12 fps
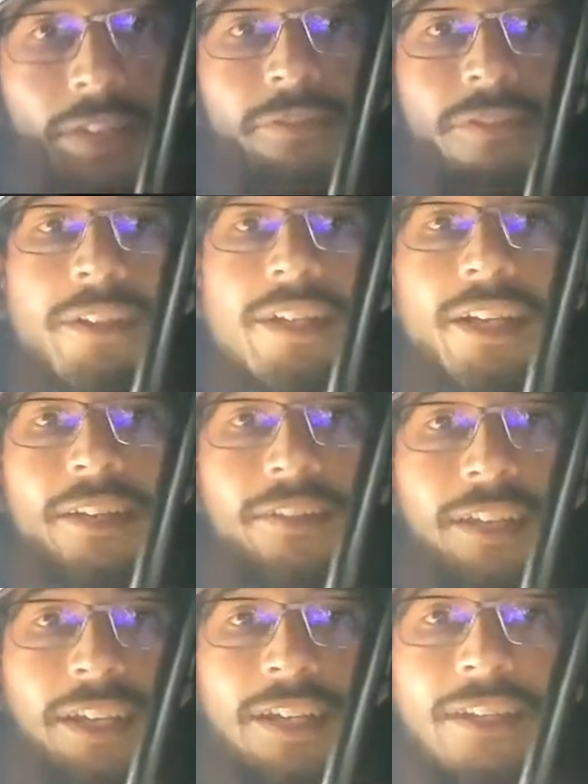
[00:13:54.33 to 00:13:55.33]
from the
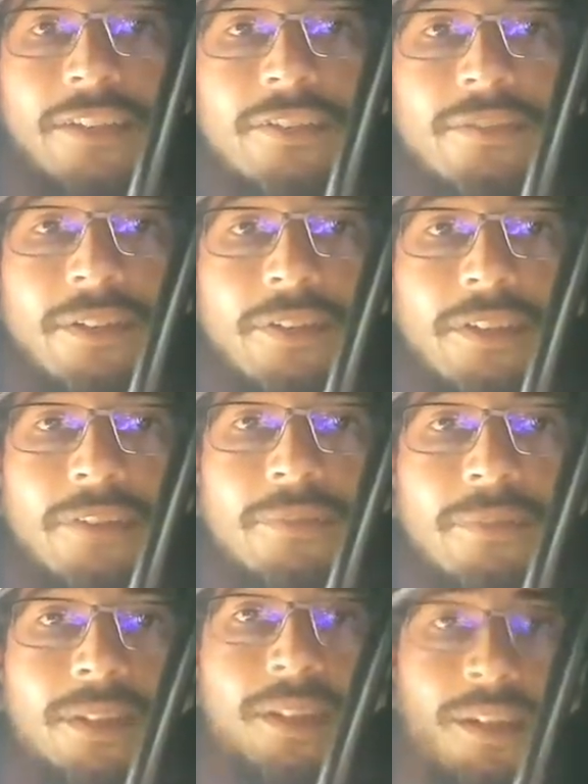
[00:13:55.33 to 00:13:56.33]
Cascadia, it's nothing,
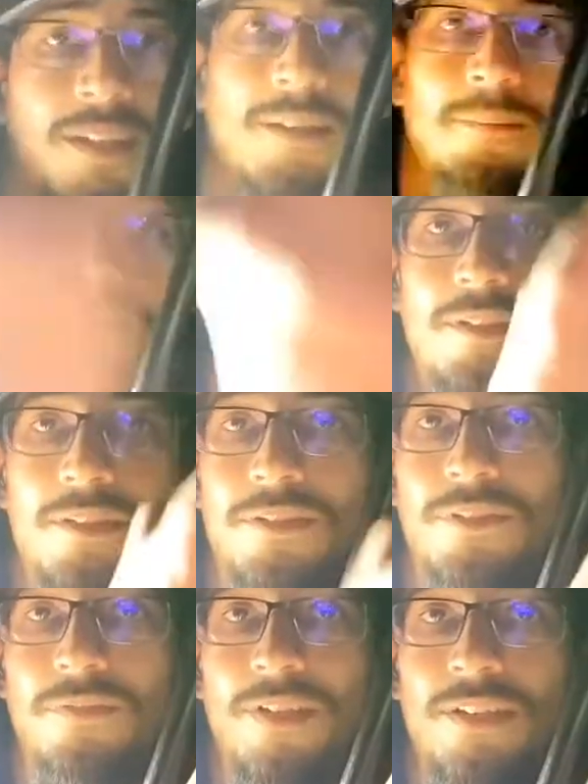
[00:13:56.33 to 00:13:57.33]
nothing
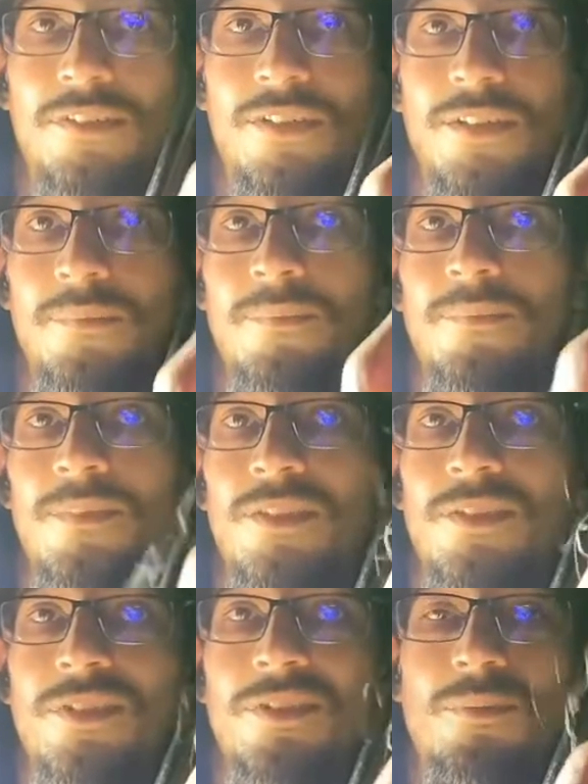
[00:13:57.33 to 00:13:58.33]
too fancy, it's
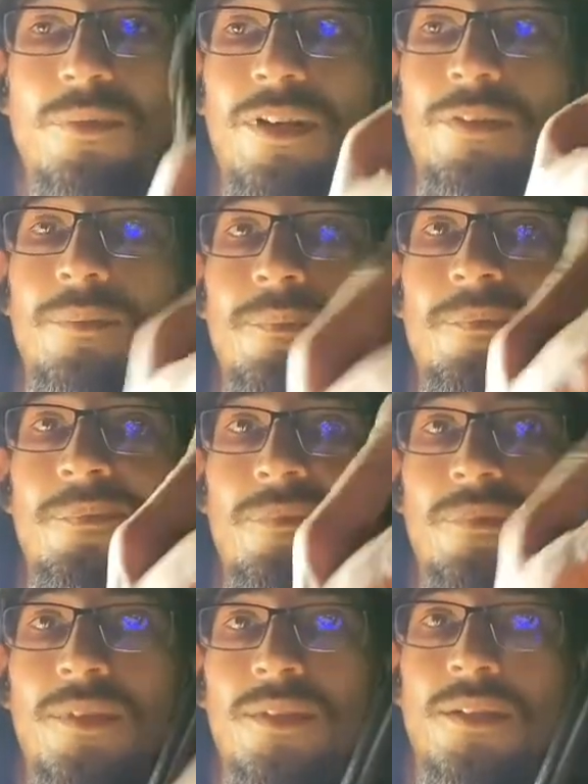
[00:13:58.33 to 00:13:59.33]
just whatever.
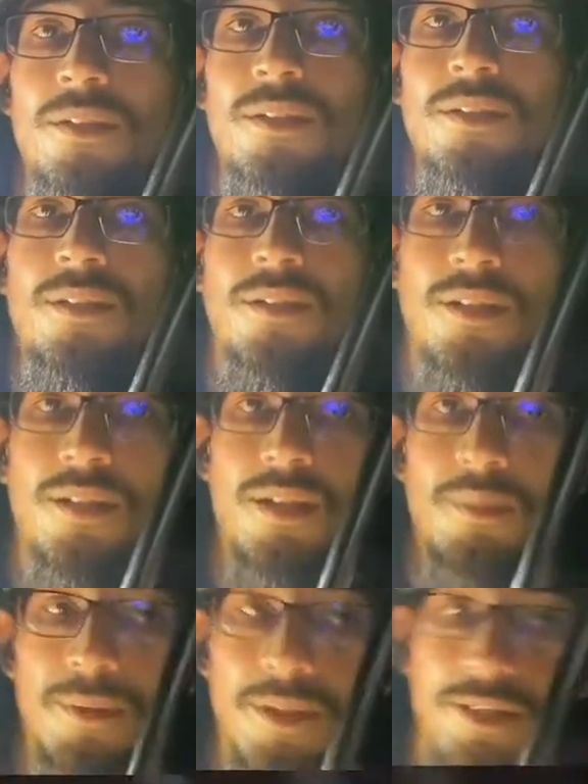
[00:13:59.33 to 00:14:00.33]

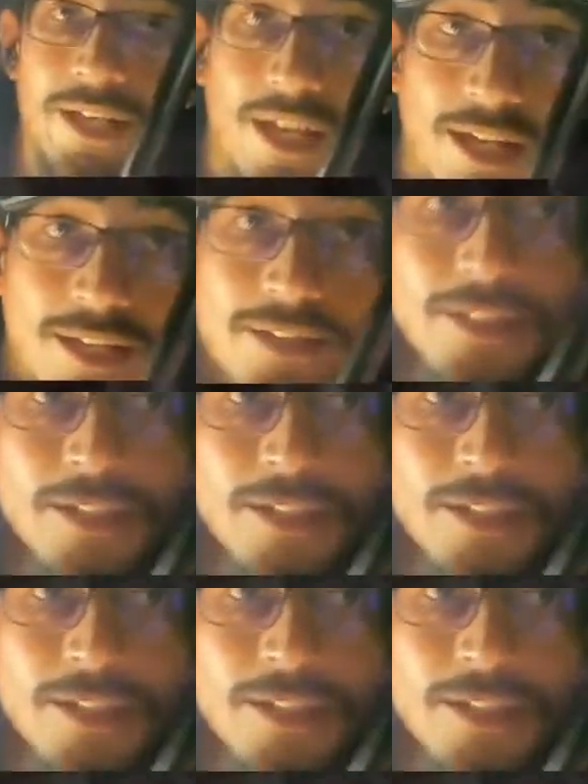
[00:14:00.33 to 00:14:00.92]
But uh, yeah, and